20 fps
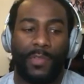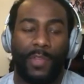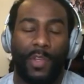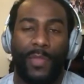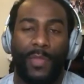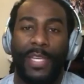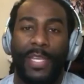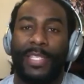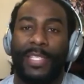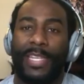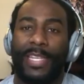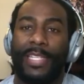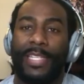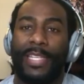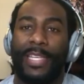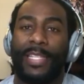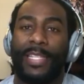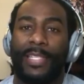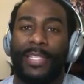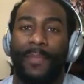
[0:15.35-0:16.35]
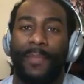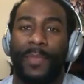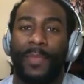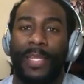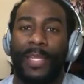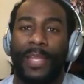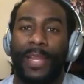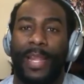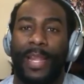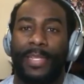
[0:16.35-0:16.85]
So this isn't
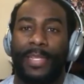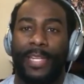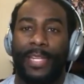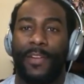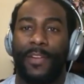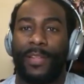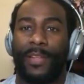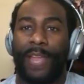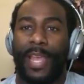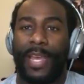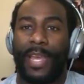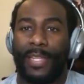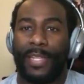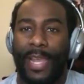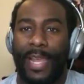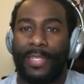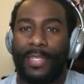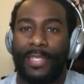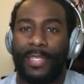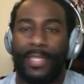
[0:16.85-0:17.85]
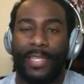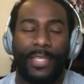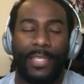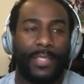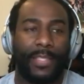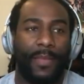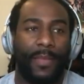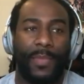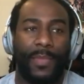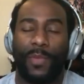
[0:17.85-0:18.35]
something like deer in the headlights. This
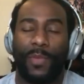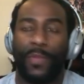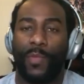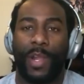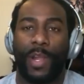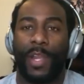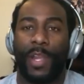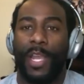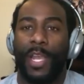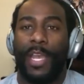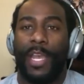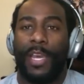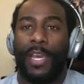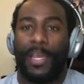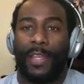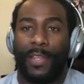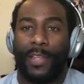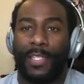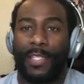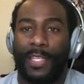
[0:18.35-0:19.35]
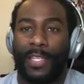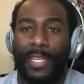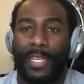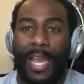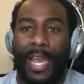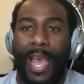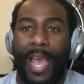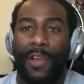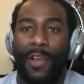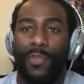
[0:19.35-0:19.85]
isn't something where this is a
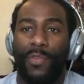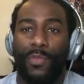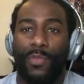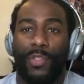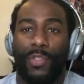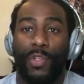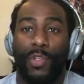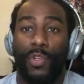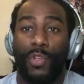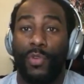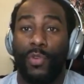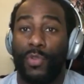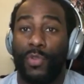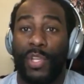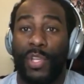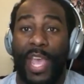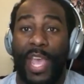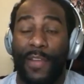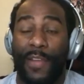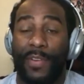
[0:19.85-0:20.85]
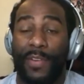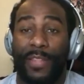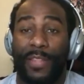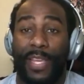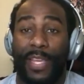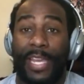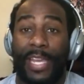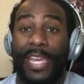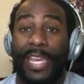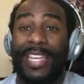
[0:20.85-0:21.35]
guy who's new to
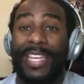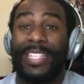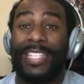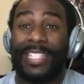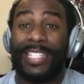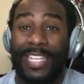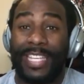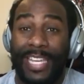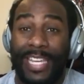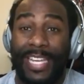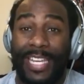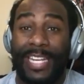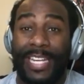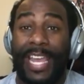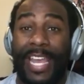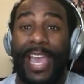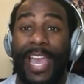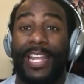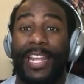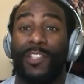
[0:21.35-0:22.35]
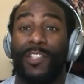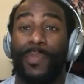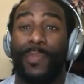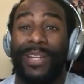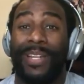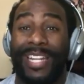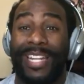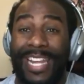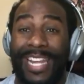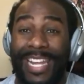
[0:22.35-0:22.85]
everything. He's seen and has
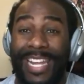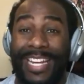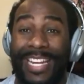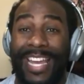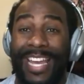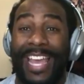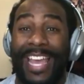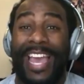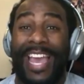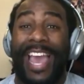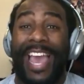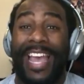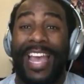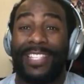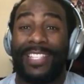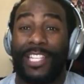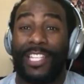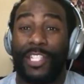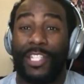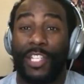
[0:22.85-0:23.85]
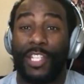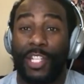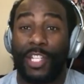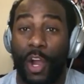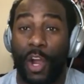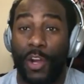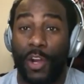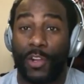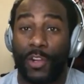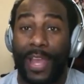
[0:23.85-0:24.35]
played as a
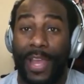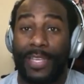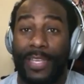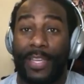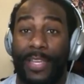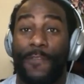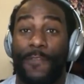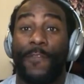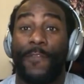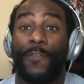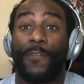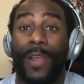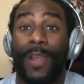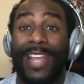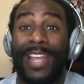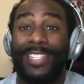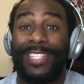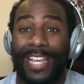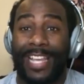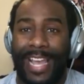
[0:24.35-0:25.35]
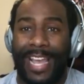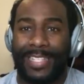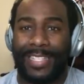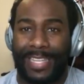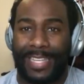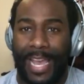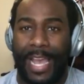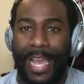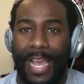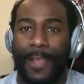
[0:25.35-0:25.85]
starter, as a
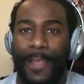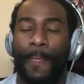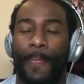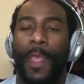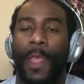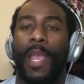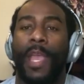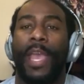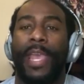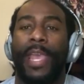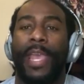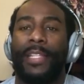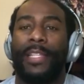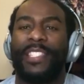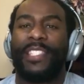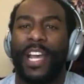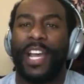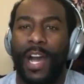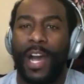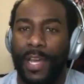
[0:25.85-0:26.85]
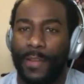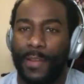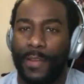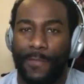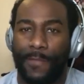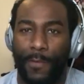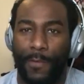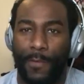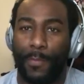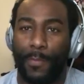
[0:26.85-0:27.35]
franchise guy, a ton
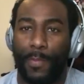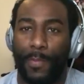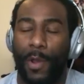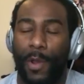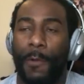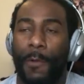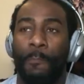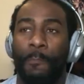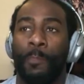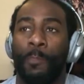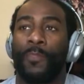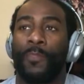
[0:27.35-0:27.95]
of football.